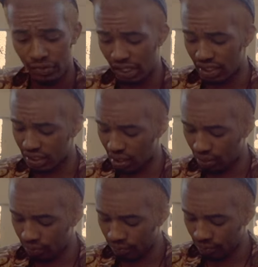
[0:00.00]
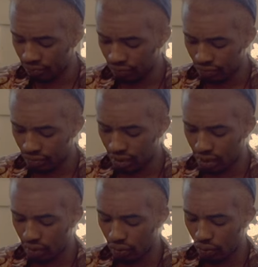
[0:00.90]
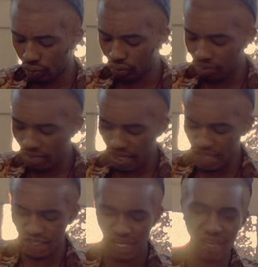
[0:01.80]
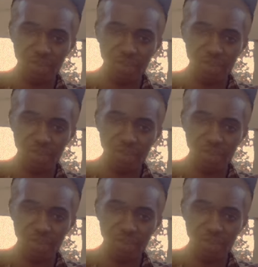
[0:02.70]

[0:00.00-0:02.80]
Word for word: And so we're being asked to kind